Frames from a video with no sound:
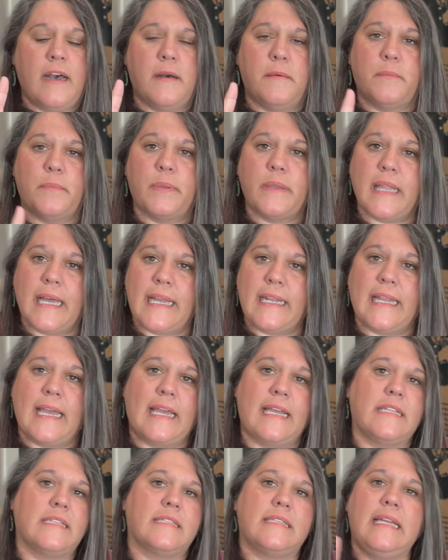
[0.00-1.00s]
play
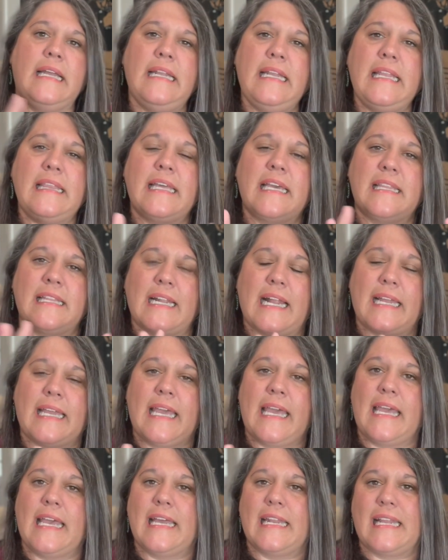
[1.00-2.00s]
dates, anything that I
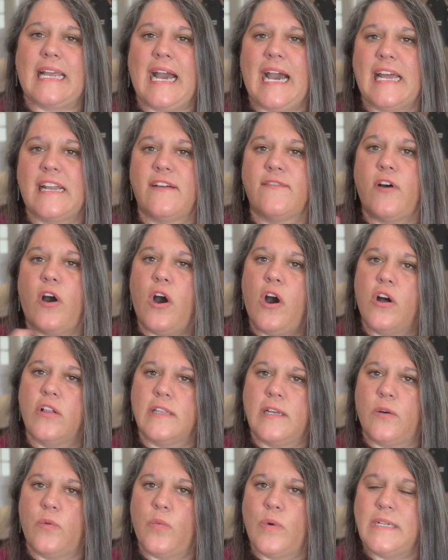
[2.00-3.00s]
can kind of
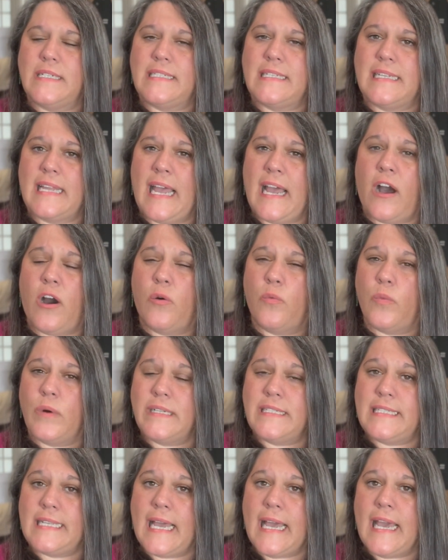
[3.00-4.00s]
all at on
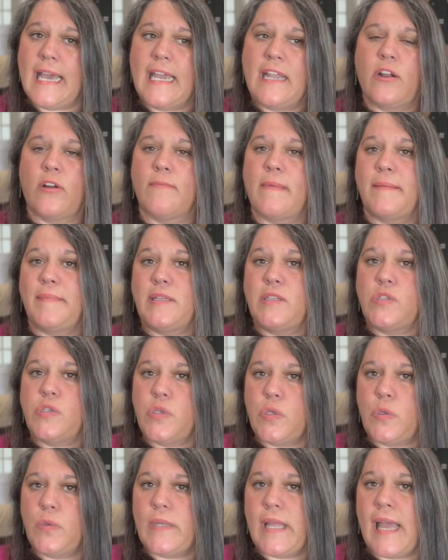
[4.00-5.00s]
one day or maybe
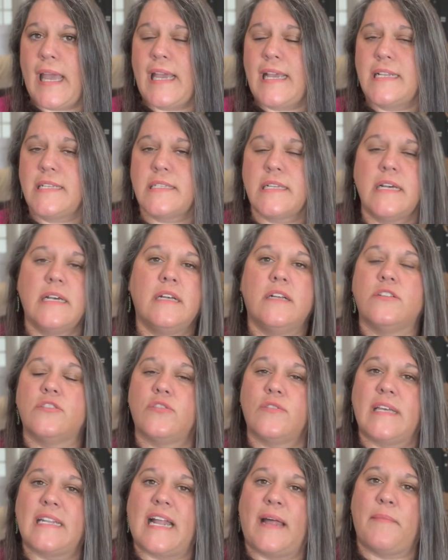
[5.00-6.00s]
2 days,
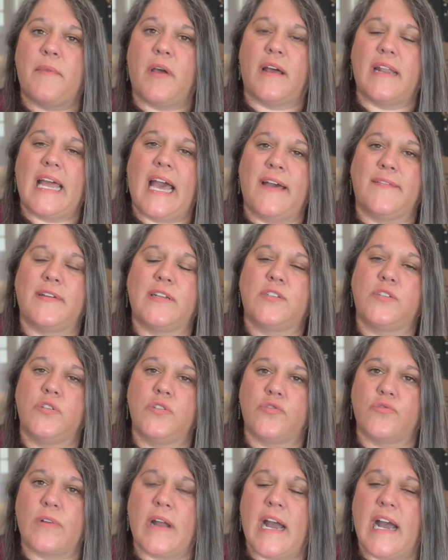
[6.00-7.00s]
so that I'm not having to
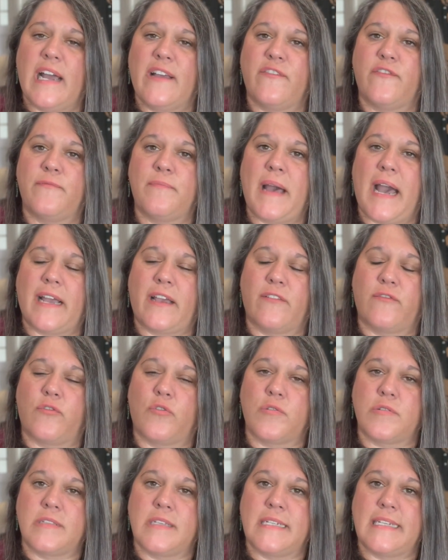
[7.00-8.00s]
drive back and
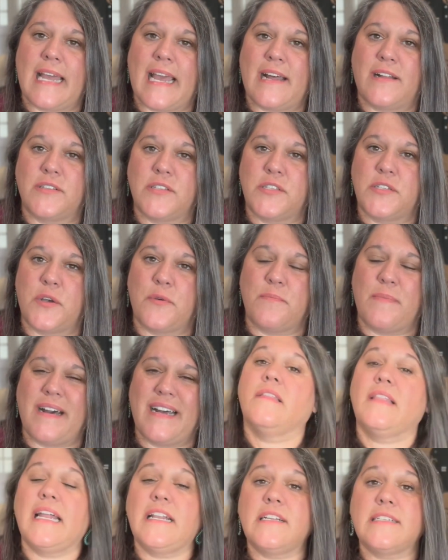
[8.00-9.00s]
forth to town so
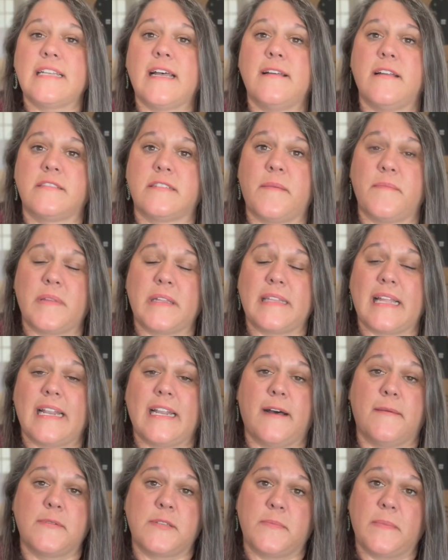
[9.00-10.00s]
much. That is something that
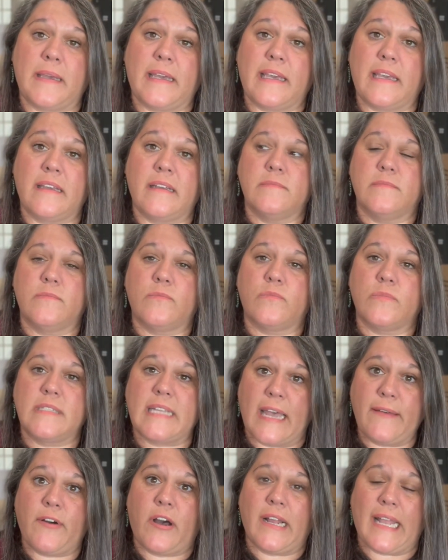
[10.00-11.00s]
helps me
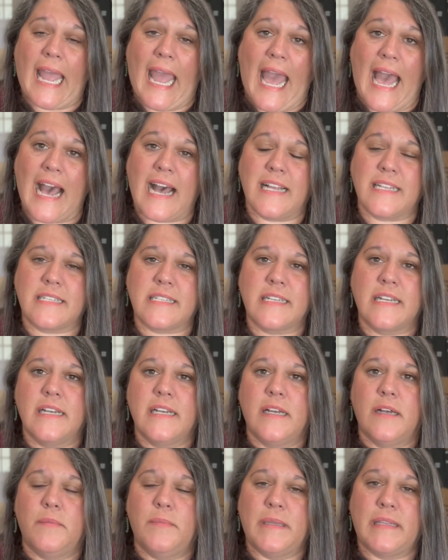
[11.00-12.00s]
save on gas,
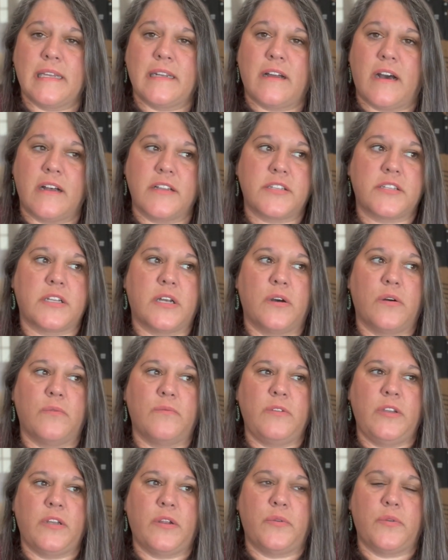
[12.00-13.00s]
but then
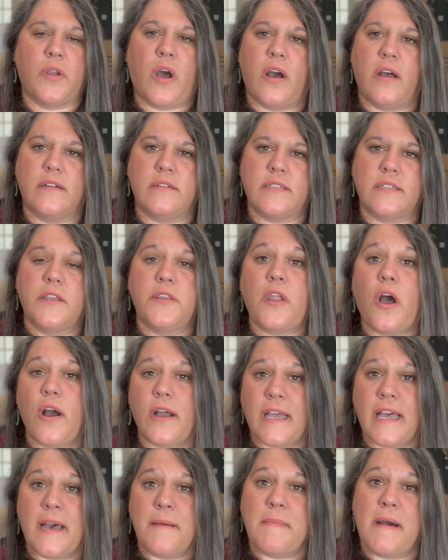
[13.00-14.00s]
also,
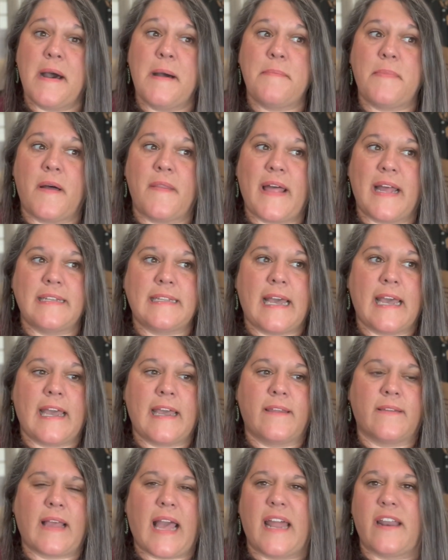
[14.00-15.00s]
not come up on that
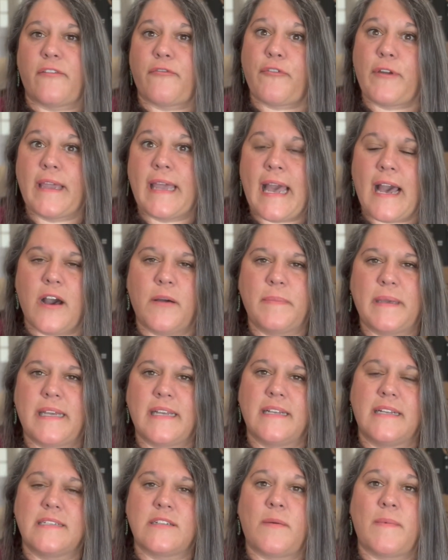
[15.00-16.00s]
day and kind of freak out
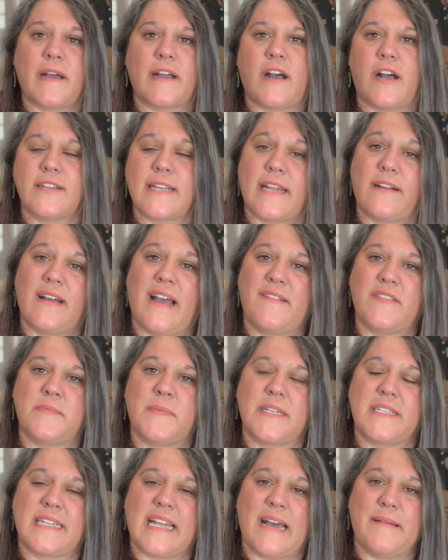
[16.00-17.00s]
because, oh my gosh, I don't have as
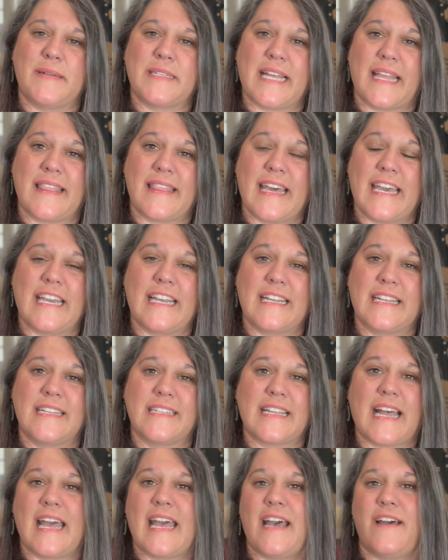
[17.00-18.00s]
much time as I think
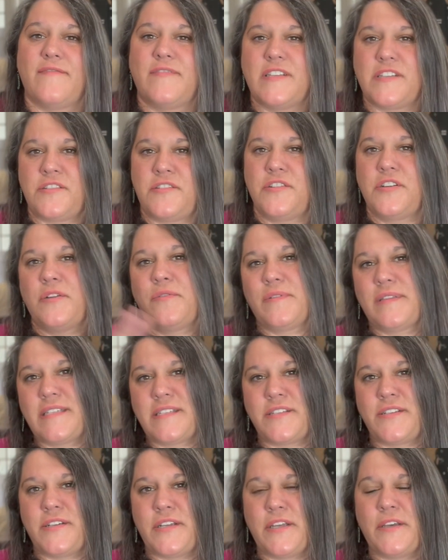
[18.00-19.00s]
because I have this to do or
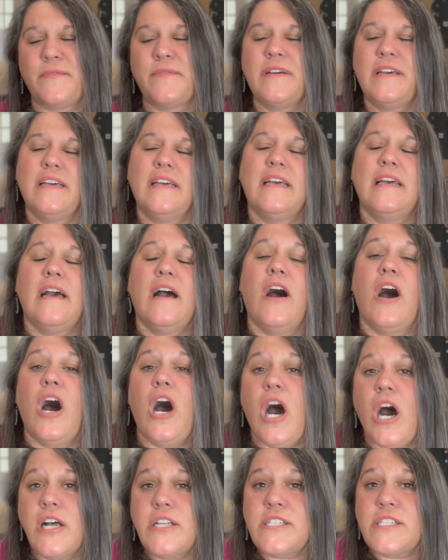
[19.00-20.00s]
this to do.
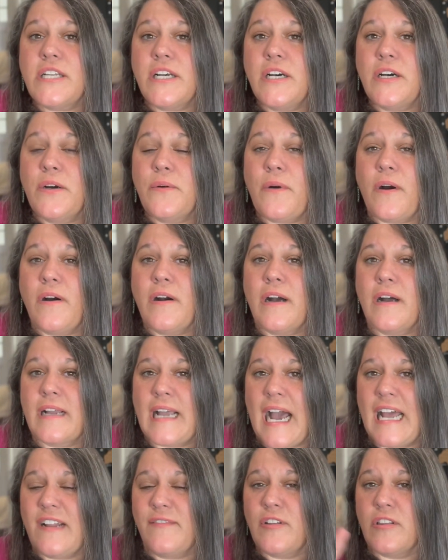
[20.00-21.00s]
Also,
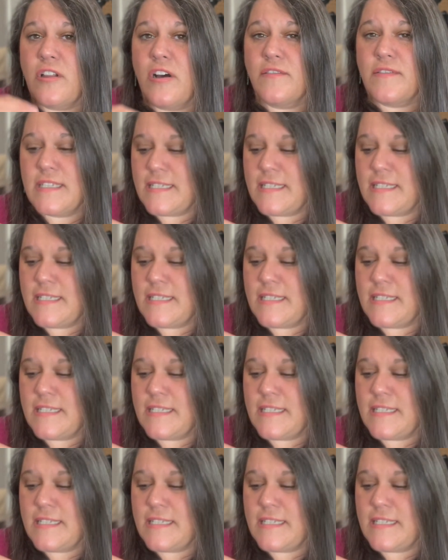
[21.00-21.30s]
kind of along the